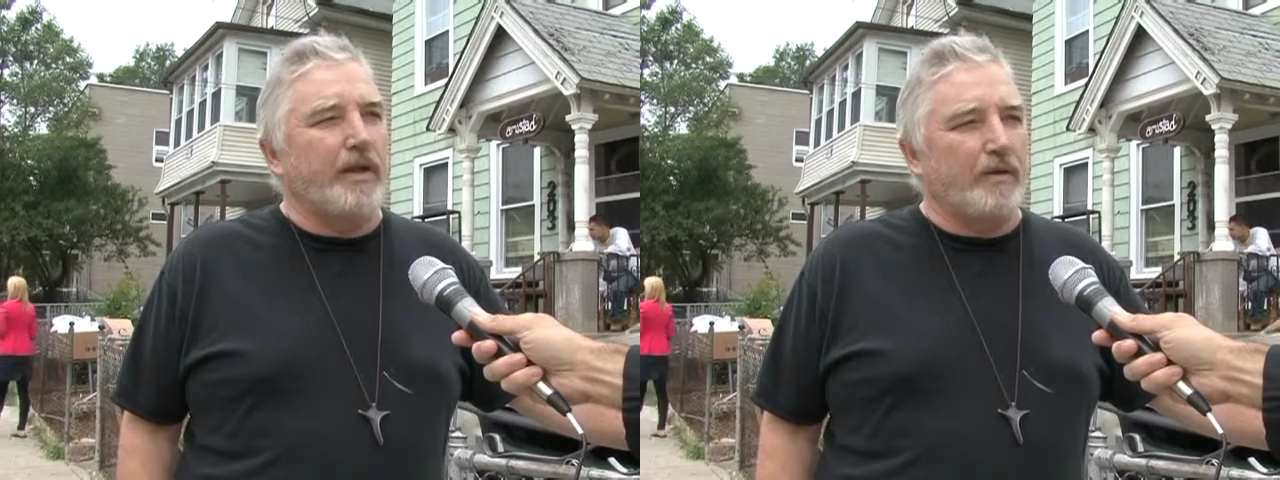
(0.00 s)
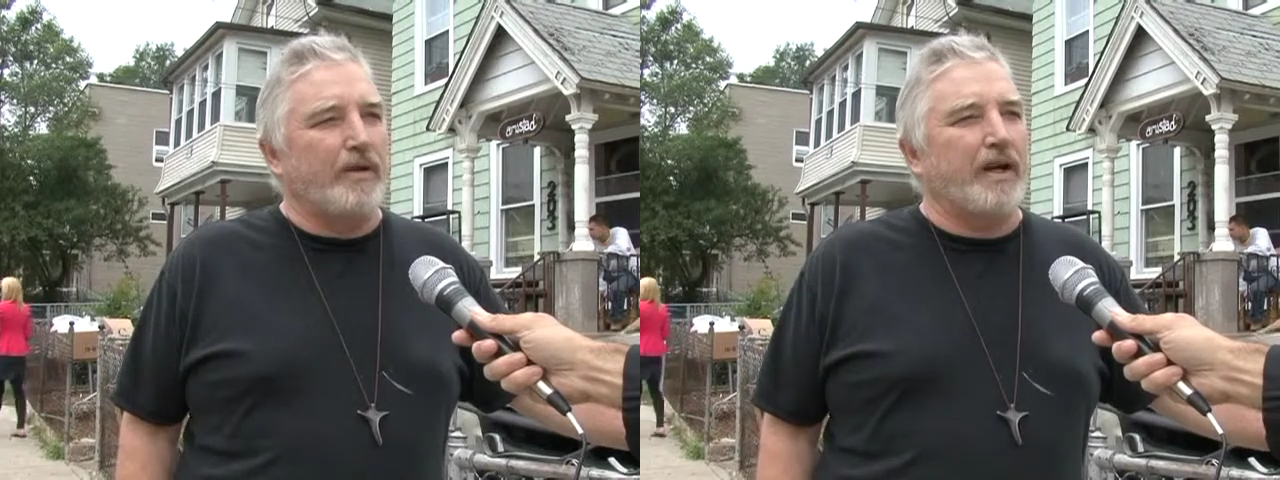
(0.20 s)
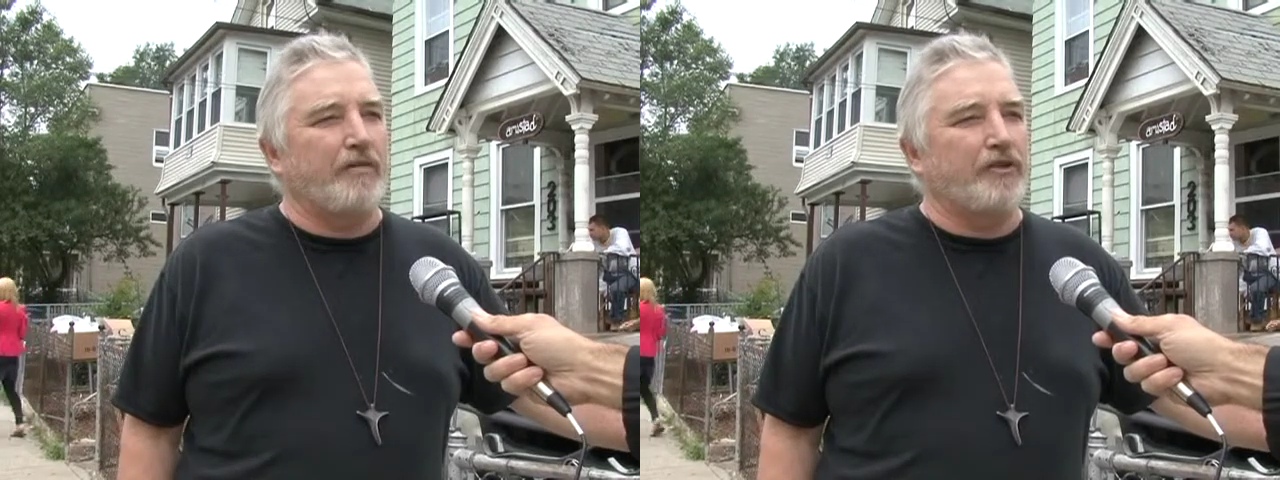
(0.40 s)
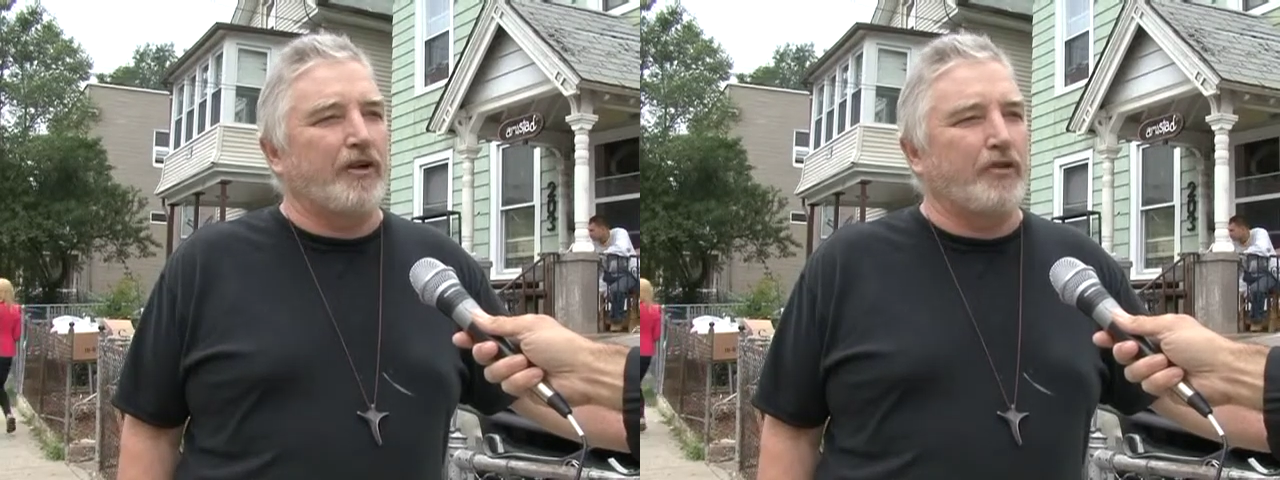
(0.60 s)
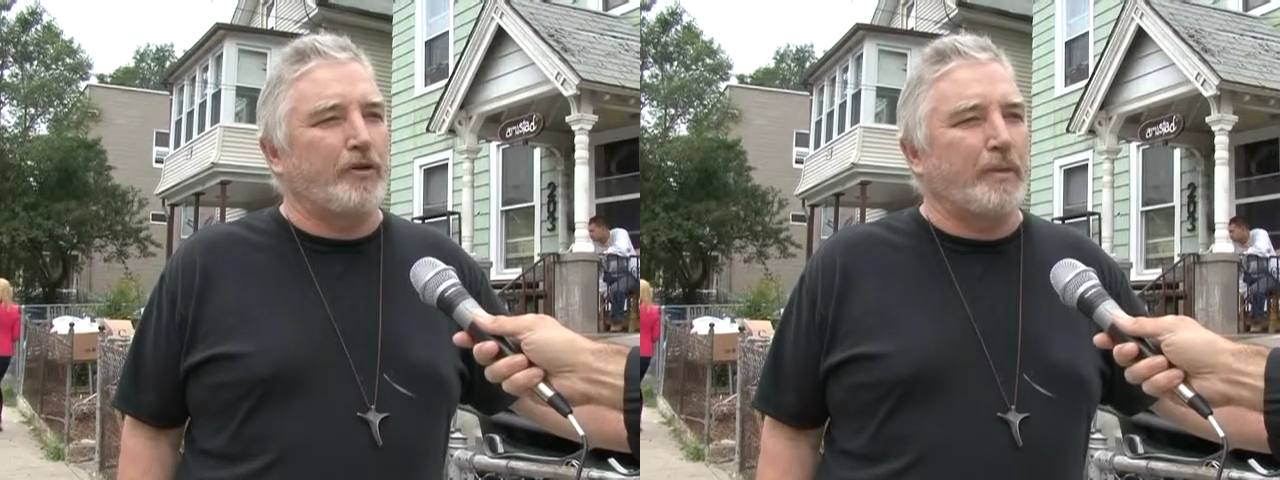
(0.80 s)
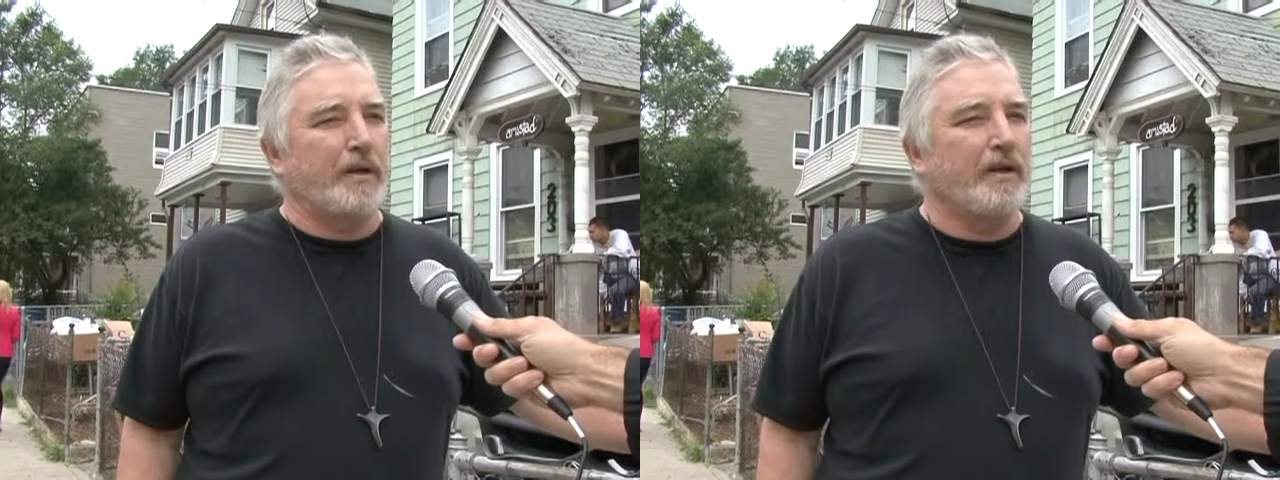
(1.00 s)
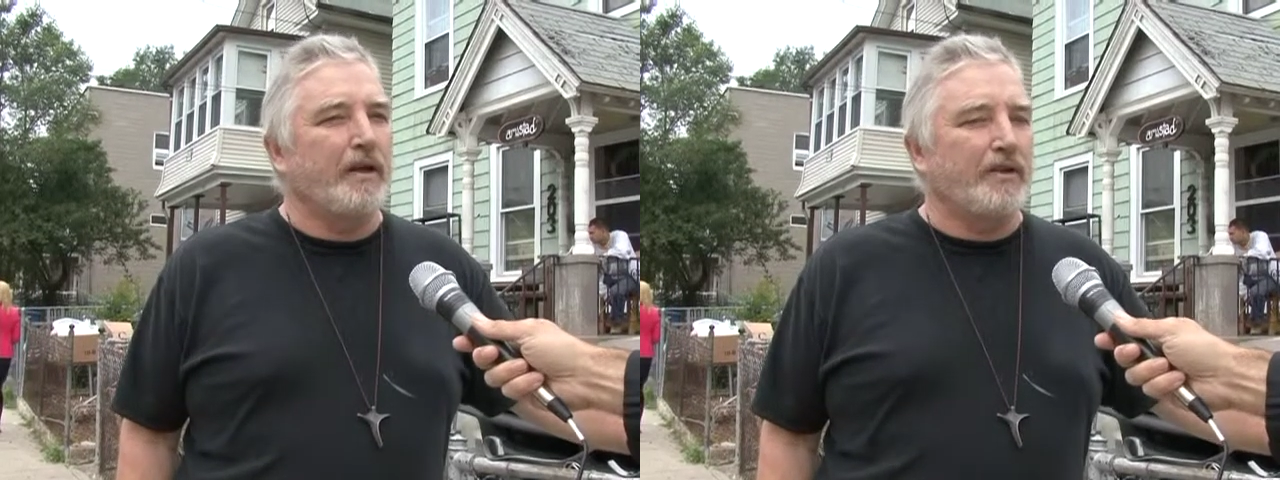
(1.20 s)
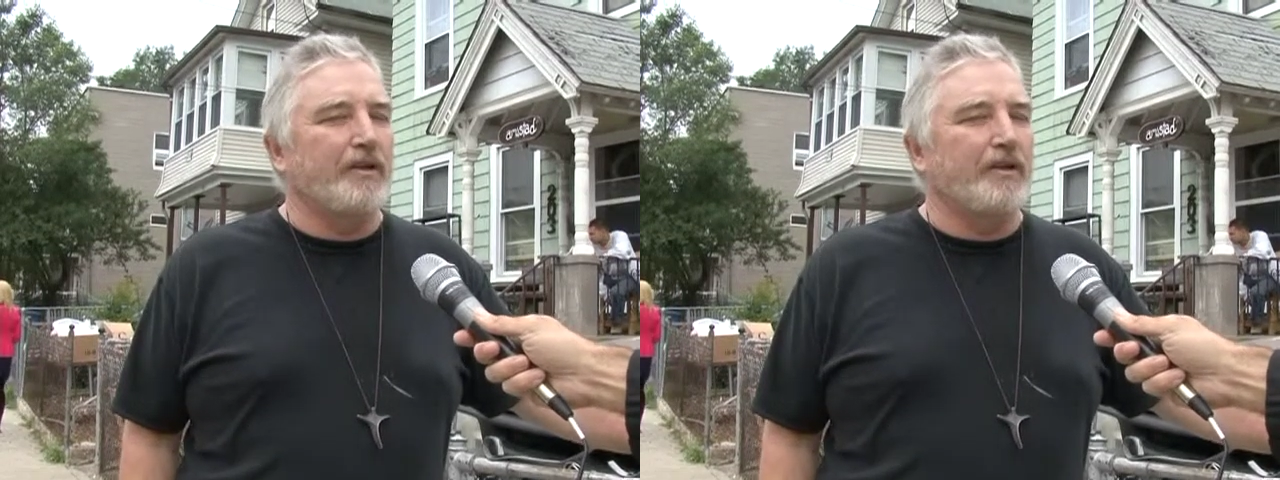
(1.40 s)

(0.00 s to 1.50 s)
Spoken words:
they don't have a shelter bed.